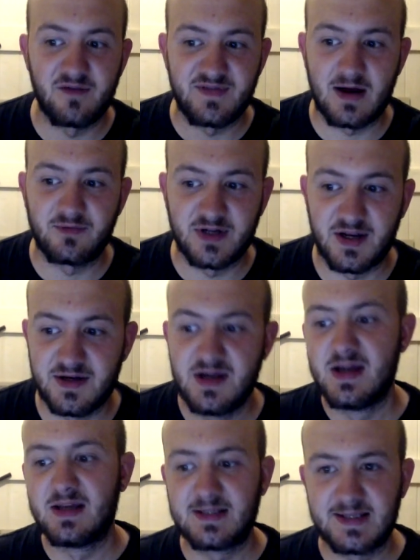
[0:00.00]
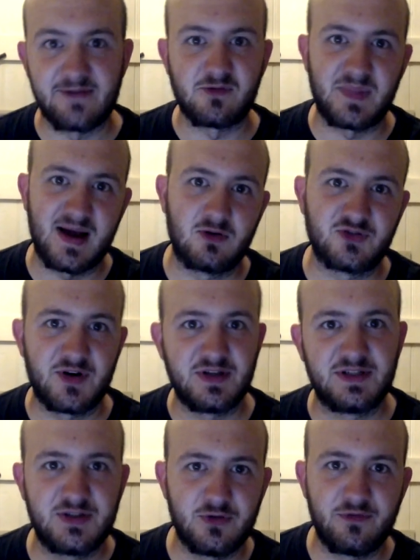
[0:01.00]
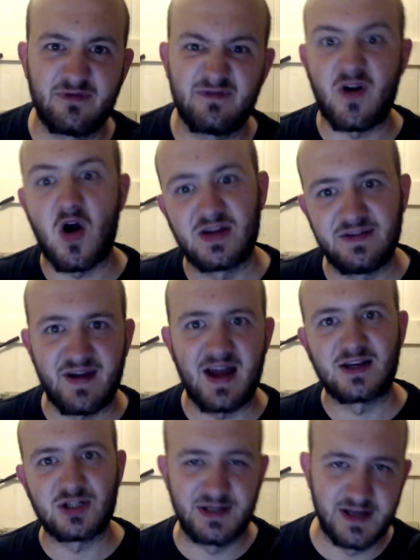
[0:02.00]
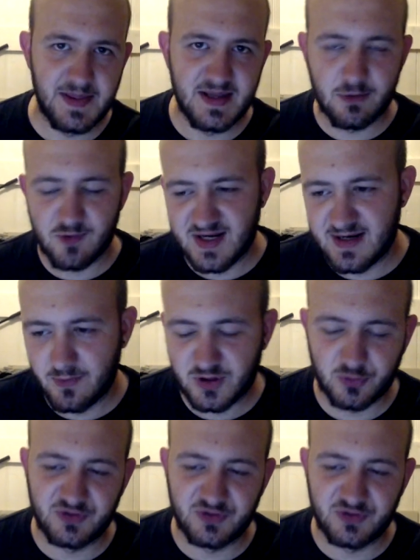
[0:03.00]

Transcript: I've now done 7 battles, I only need to do 5 actually in the arena,